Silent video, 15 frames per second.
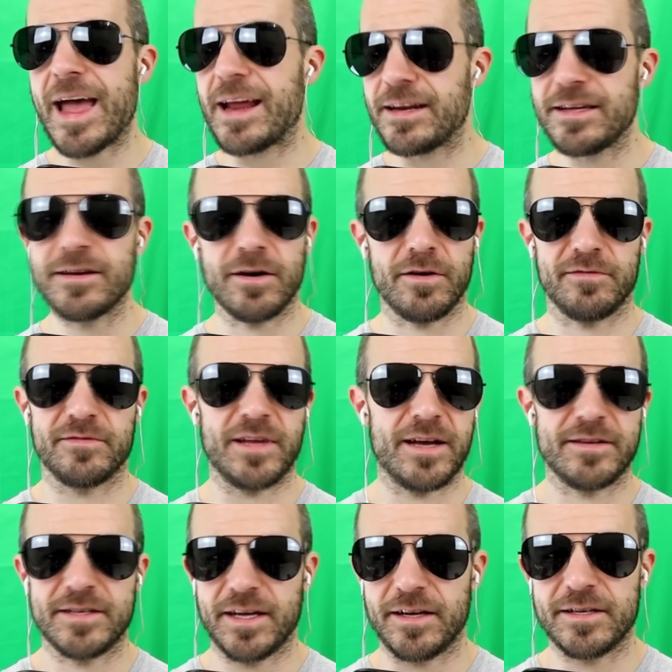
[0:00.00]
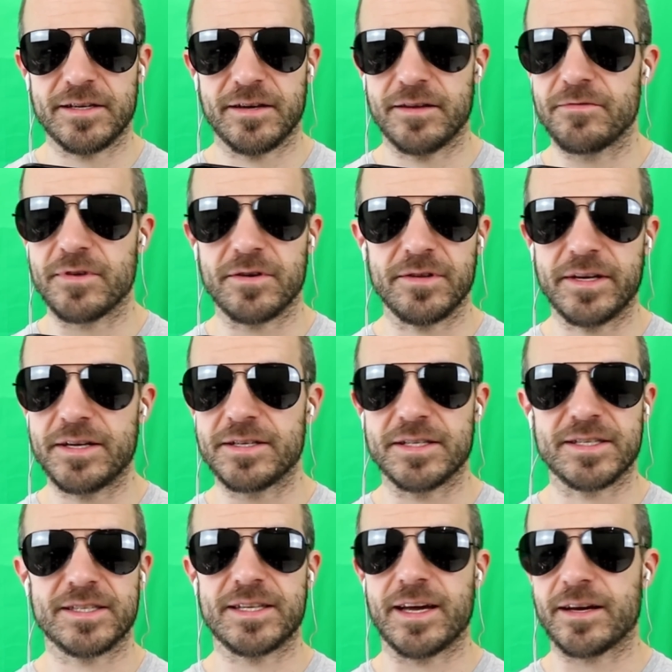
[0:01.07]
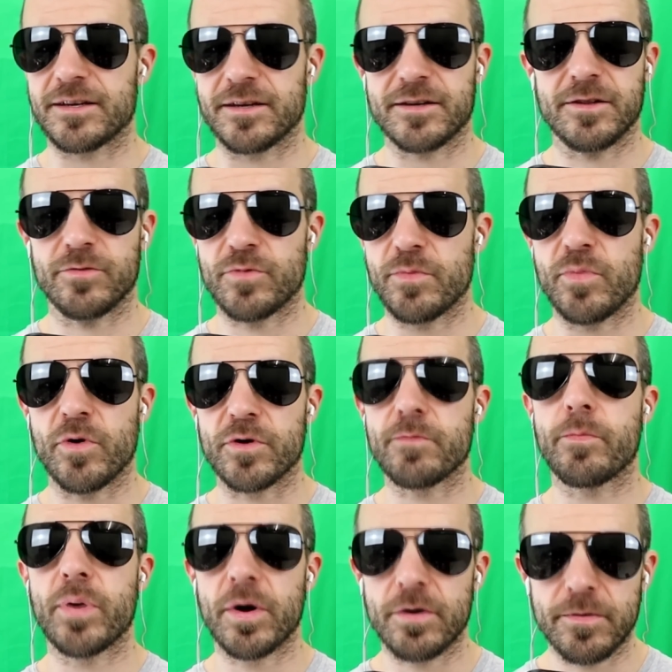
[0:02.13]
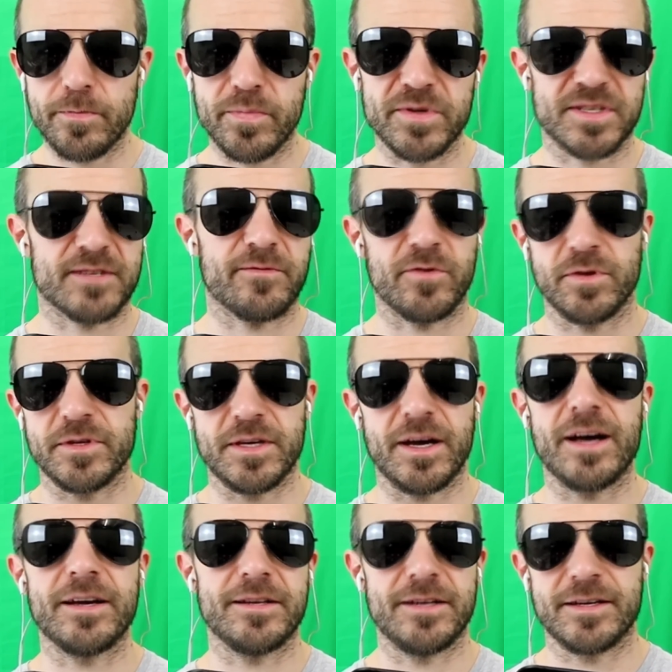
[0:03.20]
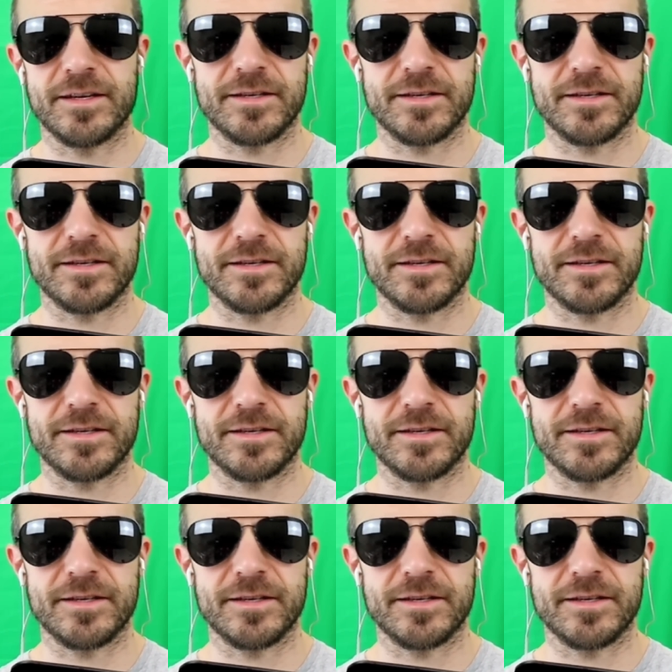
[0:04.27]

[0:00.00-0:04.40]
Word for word: any of that data in their latest latest technical report, purposefully hiding